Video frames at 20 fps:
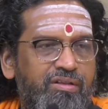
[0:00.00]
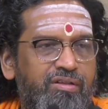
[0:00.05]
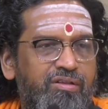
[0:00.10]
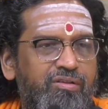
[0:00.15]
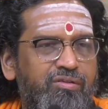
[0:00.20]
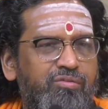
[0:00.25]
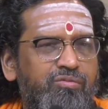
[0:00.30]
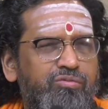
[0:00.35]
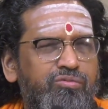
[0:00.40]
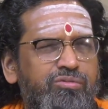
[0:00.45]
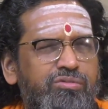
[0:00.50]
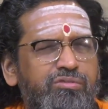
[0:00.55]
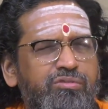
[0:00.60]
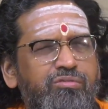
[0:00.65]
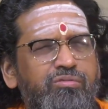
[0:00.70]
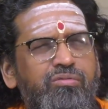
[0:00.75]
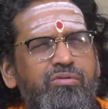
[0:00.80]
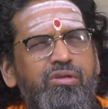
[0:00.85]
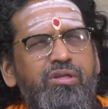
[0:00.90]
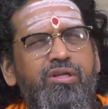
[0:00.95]
You
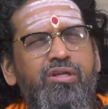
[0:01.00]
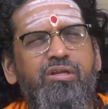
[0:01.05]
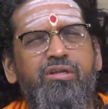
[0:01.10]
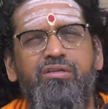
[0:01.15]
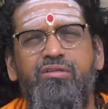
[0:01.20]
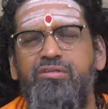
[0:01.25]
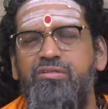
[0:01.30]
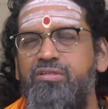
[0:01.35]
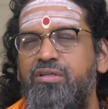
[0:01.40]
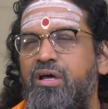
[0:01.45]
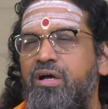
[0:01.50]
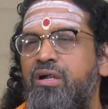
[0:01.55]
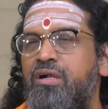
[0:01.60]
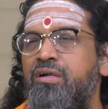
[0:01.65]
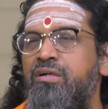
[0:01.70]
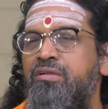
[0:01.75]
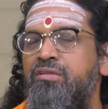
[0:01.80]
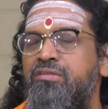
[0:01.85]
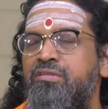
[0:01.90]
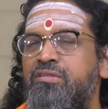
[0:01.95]
slowly
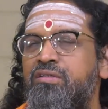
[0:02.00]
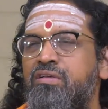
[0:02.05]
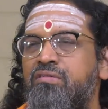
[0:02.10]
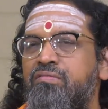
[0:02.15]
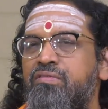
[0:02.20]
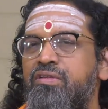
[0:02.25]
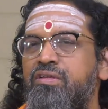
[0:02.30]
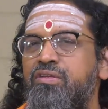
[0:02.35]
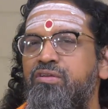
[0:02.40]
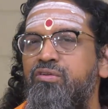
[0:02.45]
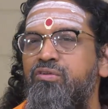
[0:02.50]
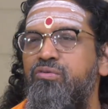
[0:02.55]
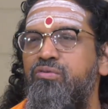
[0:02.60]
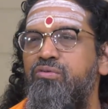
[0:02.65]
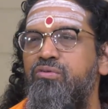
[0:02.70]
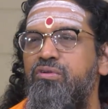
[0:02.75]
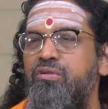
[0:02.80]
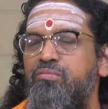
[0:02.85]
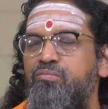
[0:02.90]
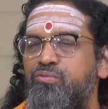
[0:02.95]
start discovering
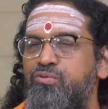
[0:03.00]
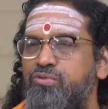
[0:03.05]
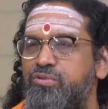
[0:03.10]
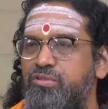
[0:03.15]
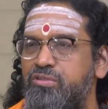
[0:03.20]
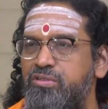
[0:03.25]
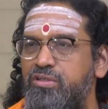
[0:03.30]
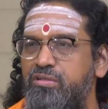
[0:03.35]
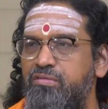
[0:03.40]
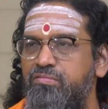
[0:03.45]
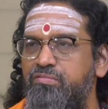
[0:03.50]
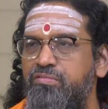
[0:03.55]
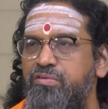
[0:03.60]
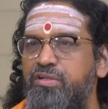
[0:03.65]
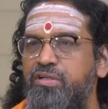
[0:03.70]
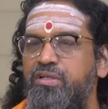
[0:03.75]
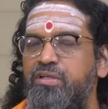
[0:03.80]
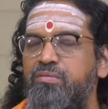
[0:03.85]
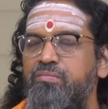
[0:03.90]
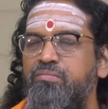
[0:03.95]
your emotional
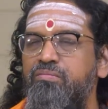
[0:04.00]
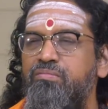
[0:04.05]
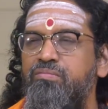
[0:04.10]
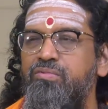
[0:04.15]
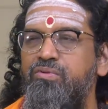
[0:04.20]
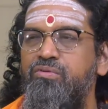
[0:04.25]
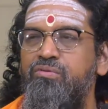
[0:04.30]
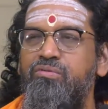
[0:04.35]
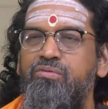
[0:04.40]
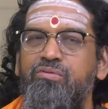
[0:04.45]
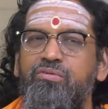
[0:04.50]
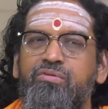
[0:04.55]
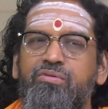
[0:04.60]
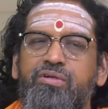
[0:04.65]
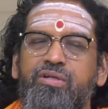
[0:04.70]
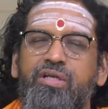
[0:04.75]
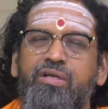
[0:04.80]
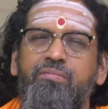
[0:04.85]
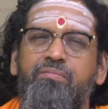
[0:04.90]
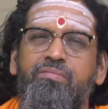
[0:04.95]
freedom, your
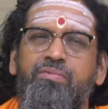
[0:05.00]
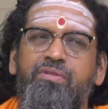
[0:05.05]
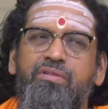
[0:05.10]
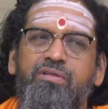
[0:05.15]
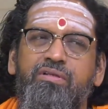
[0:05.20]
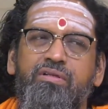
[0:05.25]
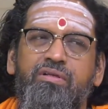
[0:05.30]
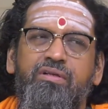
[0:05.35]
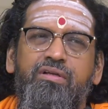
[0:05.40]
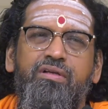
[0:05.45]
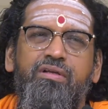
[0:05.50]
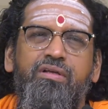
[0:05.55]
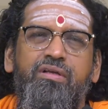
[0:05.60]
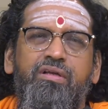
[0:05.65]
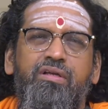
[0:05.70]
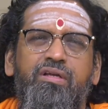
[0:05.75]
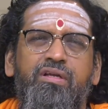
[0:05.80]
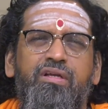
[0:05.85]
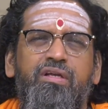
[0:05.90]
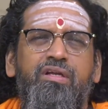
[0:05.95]
depth,
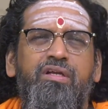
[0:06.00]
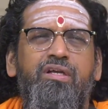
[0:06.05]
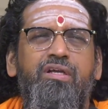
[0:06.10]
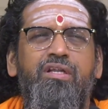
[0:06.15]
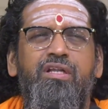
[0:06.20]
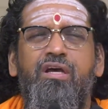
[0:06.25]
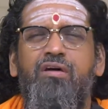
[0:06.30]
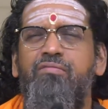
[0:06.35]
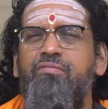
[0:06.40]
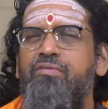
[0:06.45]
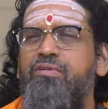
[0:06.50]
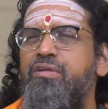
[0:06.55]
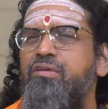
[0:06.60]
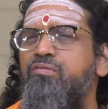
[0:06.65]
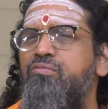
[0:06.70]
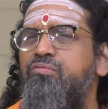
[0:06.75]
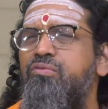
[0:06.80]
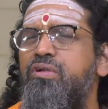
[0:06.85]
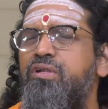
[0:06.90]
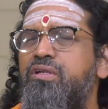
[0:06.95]
and
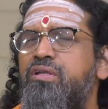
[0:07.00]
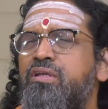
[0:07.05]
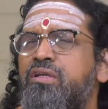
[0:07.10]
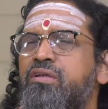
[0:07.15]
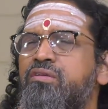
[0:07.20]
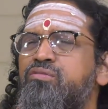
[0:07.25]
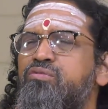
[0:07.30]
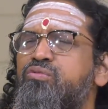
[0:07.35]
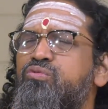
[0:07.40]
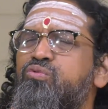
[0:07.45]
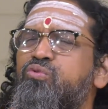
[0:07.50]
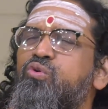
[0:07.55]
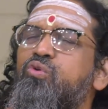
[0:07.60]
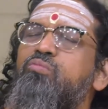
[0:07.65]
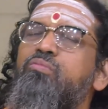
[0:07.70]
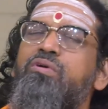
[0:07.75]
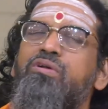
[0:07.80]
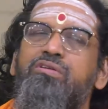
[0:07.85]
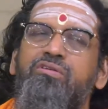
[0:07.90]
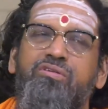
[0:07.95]
after working so
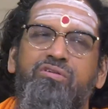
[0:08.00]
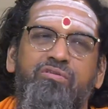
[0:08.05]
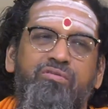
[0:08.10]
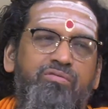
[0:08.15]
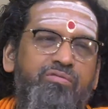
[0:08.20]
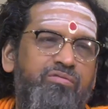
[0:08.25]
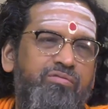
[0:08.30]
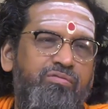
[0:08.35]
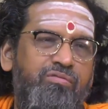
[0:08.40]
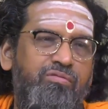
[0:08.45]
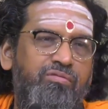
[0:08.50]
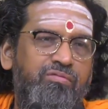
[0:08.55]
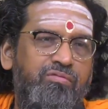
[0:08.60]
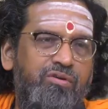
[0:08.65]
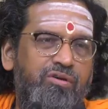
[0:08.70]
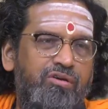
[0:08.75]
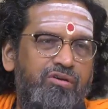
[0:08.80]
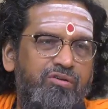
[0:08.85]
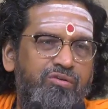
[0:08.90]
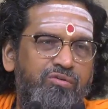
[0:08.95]
much,
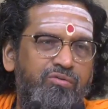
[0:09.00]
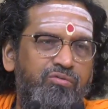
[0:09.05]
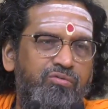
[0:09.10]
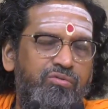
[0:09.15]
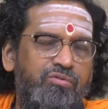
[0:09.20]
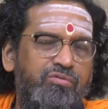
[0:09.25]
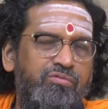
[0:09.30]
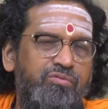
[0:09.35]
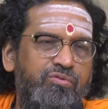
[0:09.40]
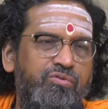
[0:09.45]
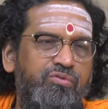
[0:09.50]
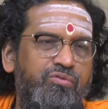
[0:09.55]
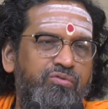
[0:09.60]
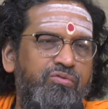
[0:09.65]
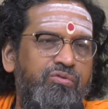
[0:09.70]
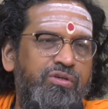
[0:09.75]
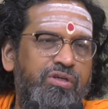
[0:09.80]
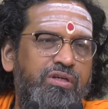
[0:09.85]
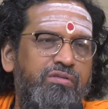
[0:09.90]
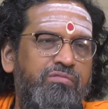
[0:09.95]
what you
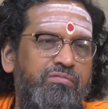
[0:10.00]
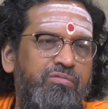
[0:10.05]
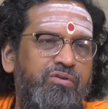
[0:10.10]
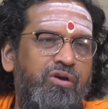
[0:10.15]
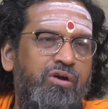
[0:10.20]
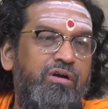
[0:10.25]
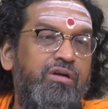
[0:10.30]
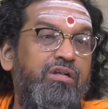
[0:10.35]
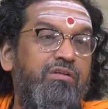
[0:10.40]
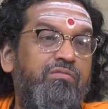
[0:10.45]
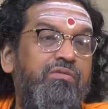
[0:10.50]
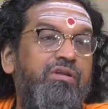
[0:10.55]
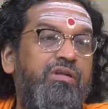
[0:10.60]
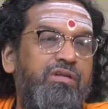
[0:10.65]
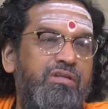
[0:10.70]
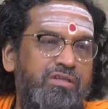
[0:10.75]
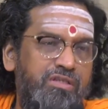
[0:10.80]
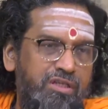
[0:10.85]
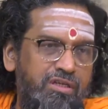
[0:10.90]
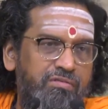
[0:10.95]
could have not even
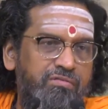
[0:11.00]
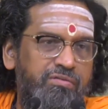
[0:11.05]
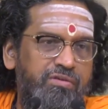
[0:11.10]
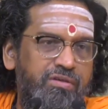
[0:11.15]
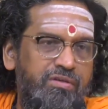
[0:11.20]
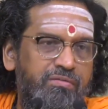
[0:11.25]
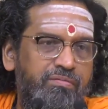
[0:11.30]
achieved,